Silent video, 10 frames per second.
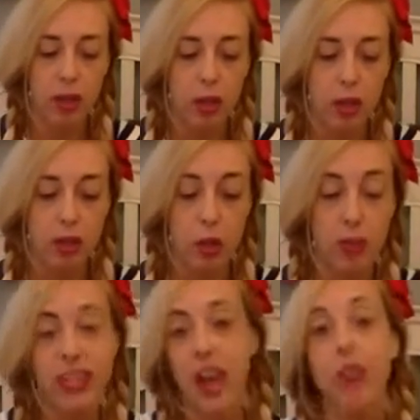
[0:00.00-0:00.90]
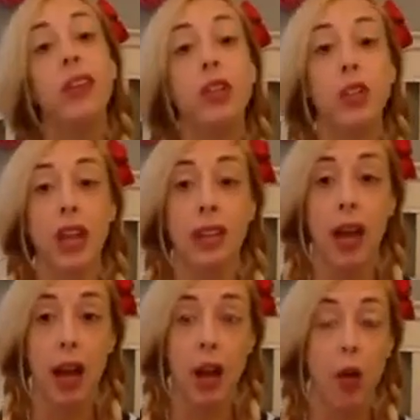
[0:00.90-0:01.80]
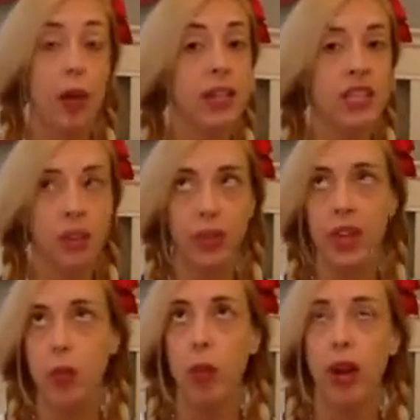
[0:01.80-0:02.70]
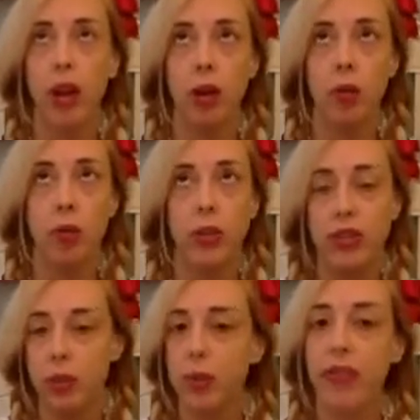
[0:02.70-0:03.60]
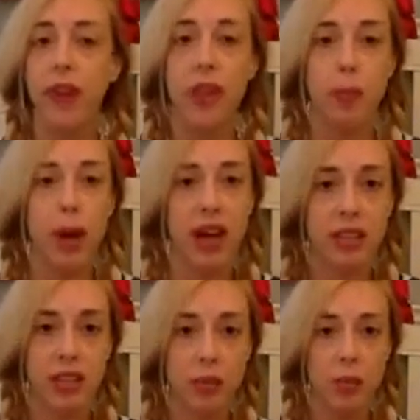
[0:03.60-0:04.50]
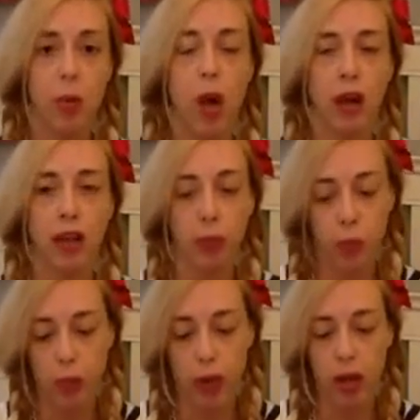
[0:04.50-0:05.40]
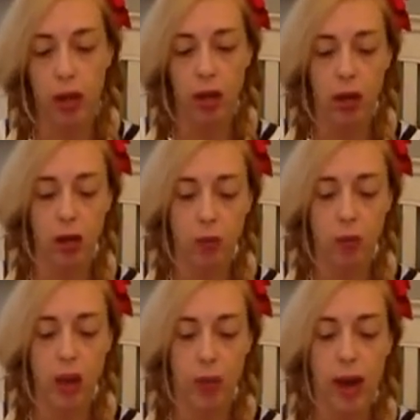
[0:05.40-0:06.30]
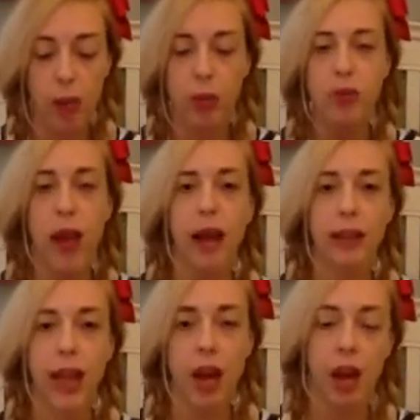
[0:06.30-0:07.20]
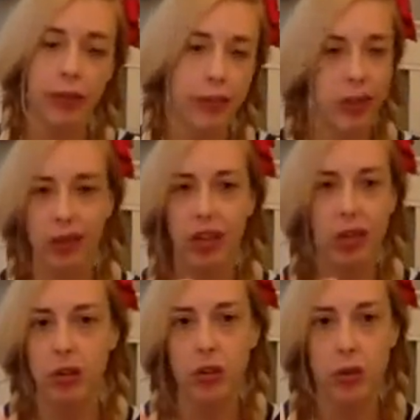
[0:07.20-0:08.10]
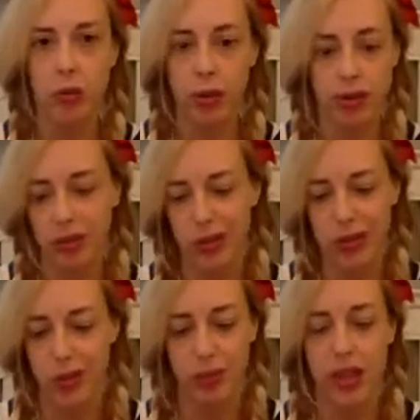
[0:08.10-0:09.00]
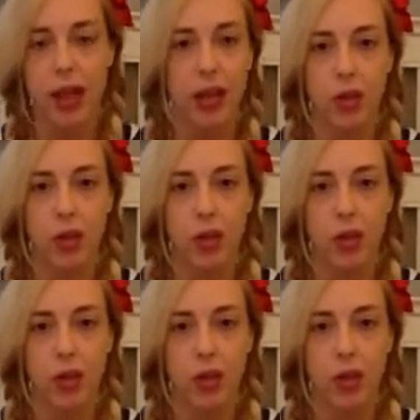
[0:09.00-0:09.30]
So definitely check that out. It's something where we simplify the process, we walk you through it, and we help you knock that off your to-do list if it's something that